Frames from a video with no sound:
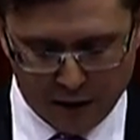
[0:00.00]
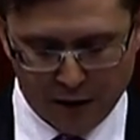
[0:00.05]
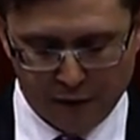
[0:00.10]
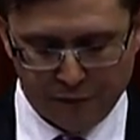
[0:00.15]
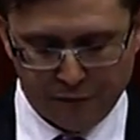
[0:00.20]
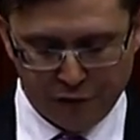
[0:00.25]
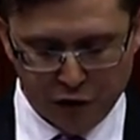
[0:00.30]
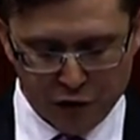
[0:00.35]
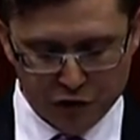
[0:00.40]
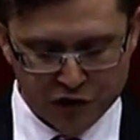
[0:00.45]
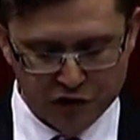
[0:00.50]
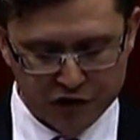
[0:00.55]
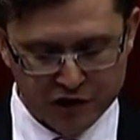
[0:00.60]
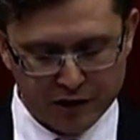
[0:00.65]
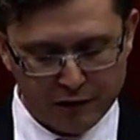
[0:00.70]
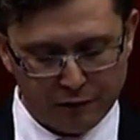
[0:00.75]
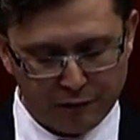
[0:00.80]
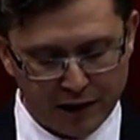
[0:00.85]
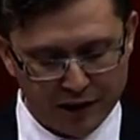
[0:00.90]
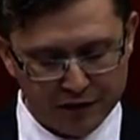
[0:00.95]
Future
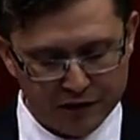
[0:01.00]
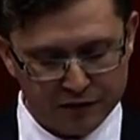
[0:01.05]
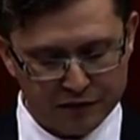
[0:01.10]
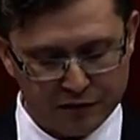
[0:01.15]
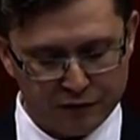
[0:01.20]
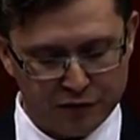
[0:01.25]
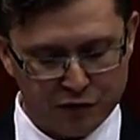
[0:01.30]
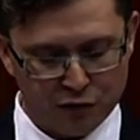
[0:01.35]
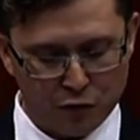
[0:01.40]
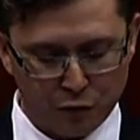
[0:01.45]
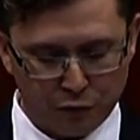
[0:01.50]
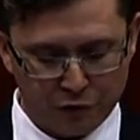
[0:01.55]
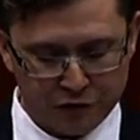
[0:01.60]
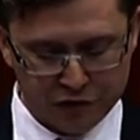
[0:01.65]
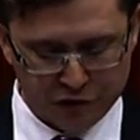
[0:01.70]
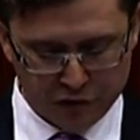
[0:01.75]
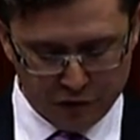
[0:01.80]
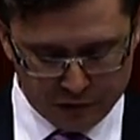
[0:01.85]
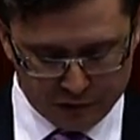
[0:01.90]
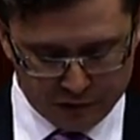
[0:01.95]
generations of school
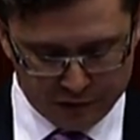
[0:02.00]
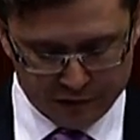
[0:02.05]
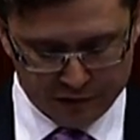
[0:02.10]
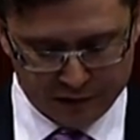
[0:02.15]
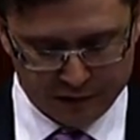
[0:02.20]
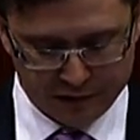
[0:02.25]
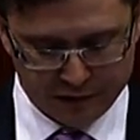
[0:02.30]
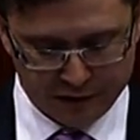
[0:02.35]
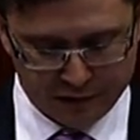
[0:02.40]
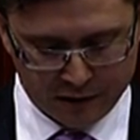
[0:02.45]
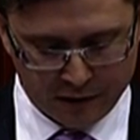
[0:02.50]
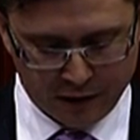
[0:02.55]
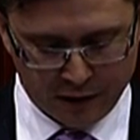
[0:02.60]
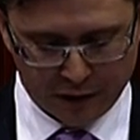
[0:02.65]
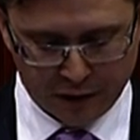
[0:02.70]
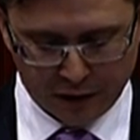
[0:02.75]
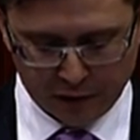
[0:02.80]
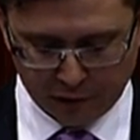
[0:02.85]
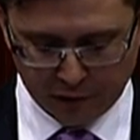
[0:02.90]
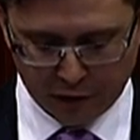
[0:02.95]
students are
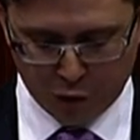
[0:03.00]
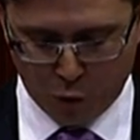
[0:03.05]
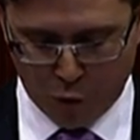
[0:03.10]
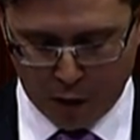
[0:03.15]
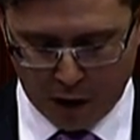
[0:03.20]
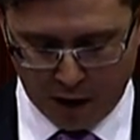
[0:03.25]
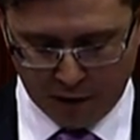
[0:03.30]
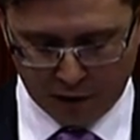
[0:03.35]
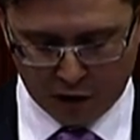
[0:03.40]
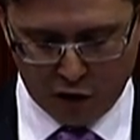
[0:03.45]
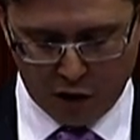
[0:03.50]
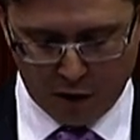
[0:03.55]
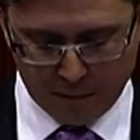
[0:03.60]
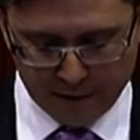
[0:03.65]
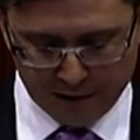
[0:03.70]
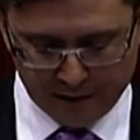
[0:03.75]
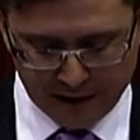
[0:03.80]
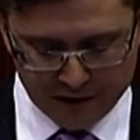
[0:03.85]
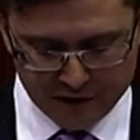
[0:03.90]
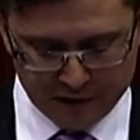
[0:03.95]
going to require a
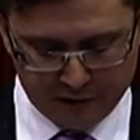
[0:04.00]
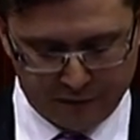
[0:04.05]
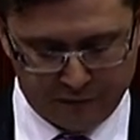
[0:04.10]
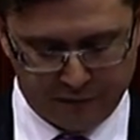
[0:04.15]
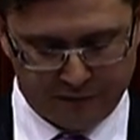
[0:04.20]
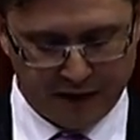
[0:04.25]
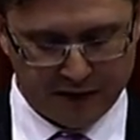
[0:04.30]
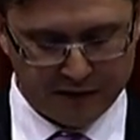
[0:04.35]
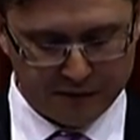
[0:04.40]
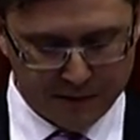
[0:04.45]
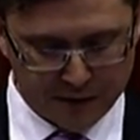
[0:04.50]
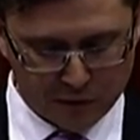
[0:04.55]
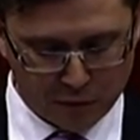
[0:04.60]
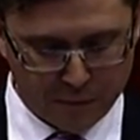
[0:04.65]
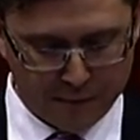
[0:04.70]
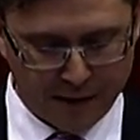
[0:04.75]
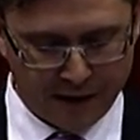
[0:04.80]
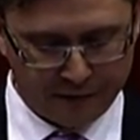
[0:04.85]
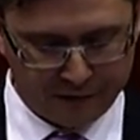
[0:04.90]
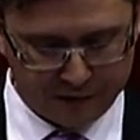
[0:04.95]
combination of fundamental
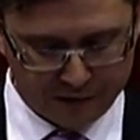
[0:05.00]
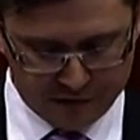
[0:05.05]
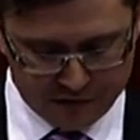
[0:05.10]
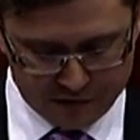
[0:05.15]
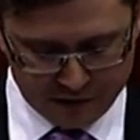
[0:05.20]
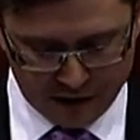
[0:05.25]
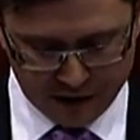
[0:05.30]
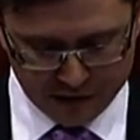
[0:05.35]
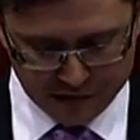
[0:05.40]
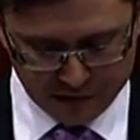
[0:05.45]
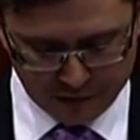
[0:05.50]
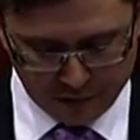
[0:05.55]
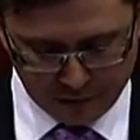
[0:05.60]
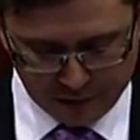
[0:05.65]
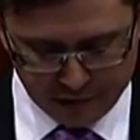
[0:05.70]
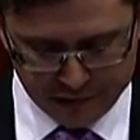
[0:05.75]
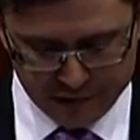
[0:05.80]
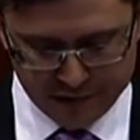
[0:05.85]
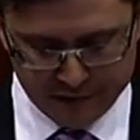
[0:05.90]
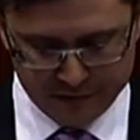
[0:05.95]
maths and science
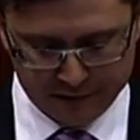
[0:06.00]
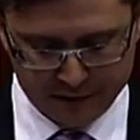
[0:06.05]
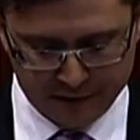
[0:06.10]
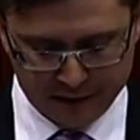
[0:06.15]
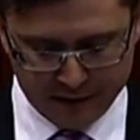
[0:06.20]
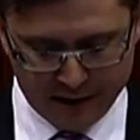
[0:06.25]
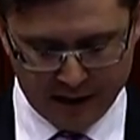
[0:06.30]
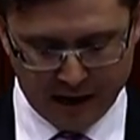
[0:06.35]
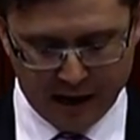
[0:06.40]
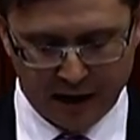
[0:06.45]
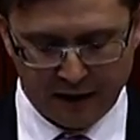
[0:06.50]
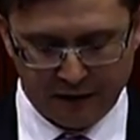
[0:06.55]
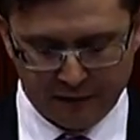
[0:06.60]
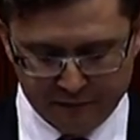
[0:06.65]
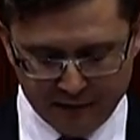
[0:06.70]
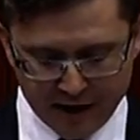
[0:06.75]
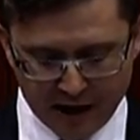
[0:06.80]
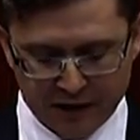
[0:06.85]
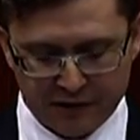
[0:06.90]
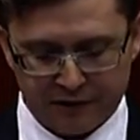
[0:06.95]
knowledge and
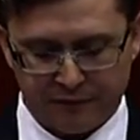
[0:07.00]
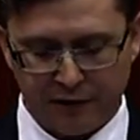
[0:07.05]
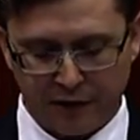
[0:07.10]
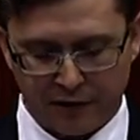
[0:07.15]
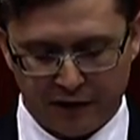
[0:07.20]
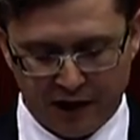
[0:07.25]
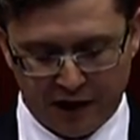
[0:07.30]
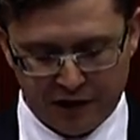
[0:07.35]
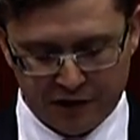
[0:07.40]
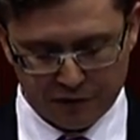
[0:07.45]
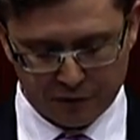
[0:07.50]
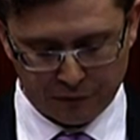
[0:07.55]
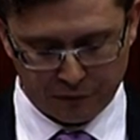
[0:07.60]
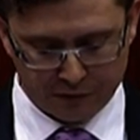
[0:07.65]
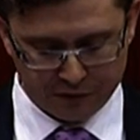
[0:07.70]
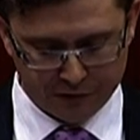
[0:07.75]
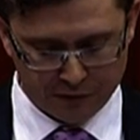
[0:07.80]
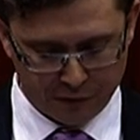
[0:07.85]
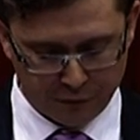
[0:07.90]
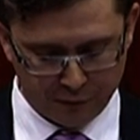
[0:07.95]
advanced vocational
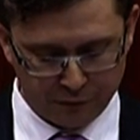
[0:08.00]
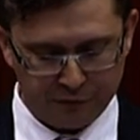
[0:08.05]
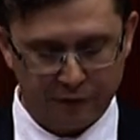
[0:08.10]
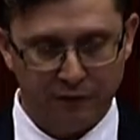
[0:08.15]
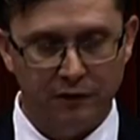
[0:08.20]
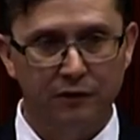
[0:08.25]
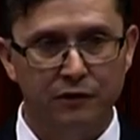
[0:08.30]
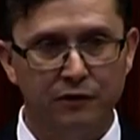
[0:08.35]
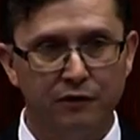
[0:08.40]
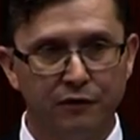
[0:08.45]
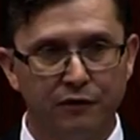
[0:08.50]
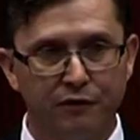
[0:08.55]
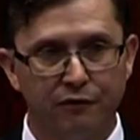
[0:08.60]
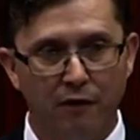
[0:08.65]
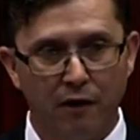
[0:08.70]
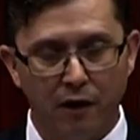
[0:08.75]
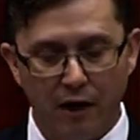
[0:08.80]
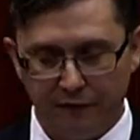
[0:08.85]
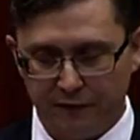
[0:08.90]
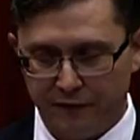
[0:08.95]
skills to
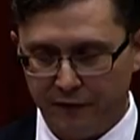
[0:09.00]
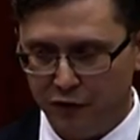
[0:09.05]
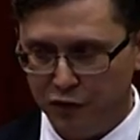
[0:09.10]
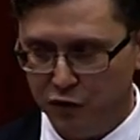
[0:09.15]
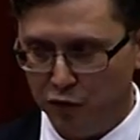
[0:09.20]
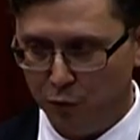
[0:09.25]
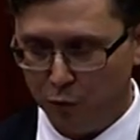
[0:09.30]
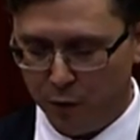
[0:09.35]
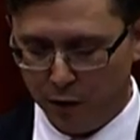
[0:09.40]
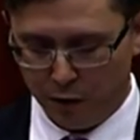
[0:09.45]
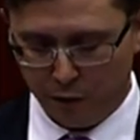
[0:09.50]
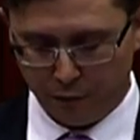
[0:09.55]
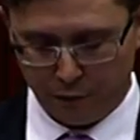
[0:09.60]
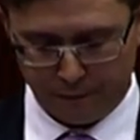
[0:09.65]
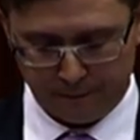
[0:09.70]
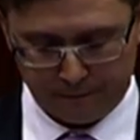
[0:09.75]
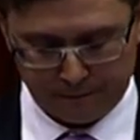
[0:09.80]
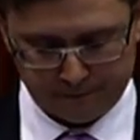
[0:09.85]
thrive in the new world.